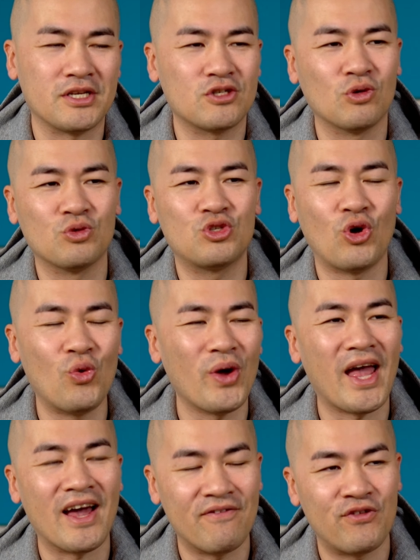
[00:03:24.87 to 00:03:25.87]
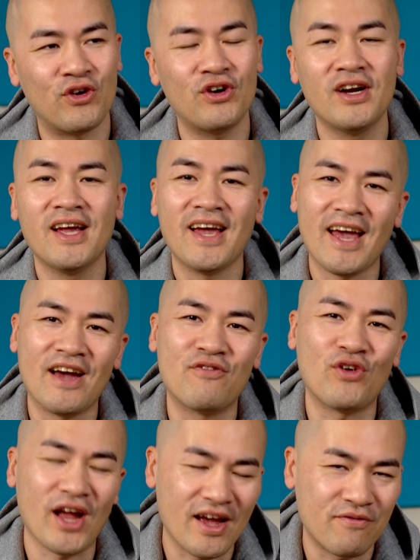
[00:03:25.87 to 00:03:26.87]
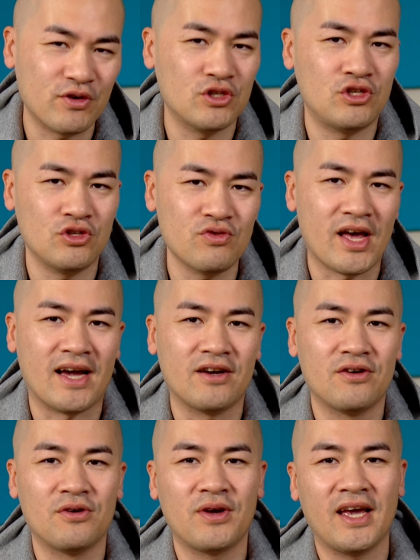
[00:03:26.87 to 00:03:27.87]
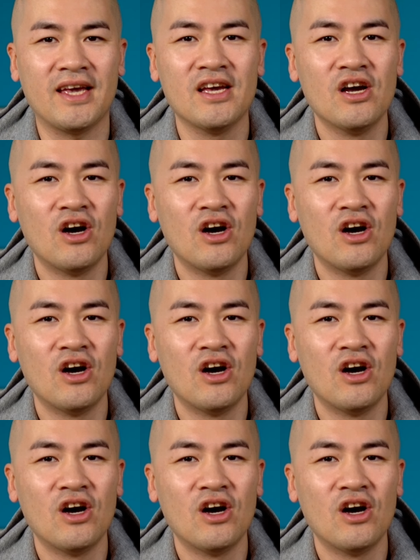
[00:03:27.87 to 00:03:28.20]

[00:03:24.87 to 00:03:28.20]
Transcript: So don't ever do that, okay?